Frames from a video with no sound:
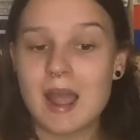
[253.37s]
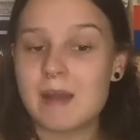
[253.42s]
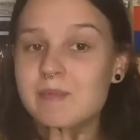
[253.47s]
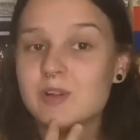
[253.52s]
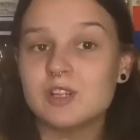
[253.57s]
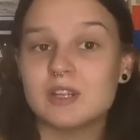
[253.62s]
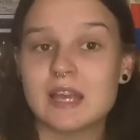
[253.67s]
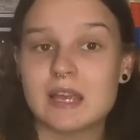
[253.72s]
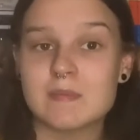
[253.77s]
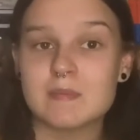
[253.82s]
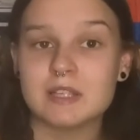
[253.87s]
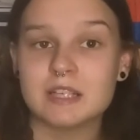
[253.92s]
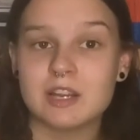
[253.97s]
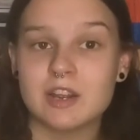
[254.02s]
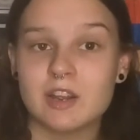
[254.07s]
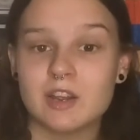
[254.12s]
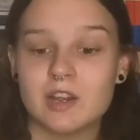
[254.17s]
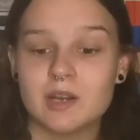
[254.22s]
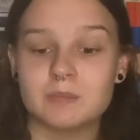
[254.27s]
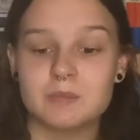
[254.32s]
I'm not
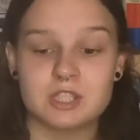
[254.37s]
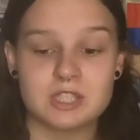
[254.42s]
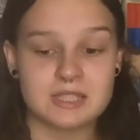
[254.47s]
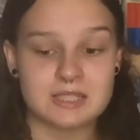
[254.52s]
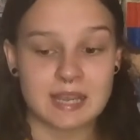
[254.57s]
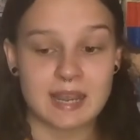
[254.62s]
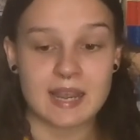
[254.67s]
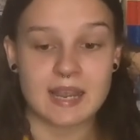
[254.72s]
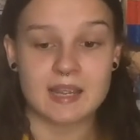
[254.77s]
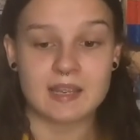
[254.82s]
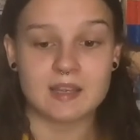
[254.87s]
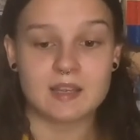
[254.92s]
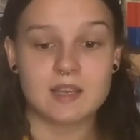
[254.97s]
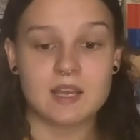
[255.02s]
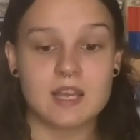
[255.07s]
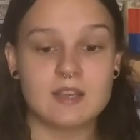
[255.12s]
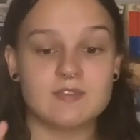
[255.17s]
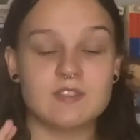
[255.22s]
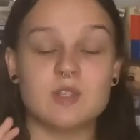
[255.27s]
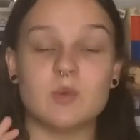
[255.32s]
labeling her, I'm just saying,
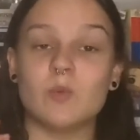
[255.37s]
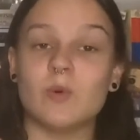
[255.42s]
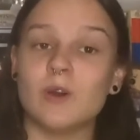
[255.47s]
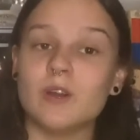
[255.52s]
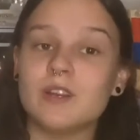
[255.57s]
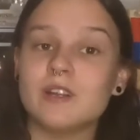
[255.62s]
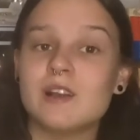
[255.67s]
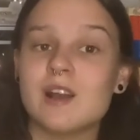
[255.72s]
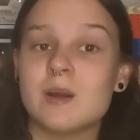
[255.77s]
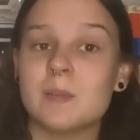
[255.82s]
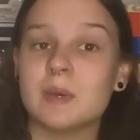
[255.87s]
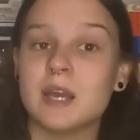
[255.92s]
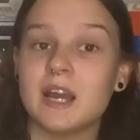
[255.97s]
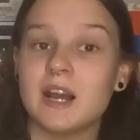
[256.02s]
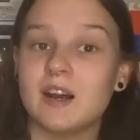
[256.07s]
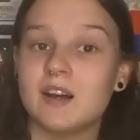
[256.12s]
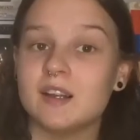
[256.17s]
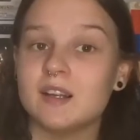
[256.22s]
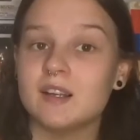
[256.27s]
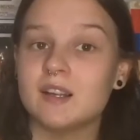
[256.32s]
if she were to come
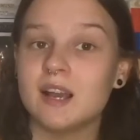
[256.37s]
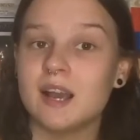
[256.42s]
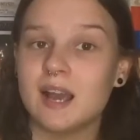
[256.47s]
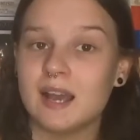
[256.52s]
out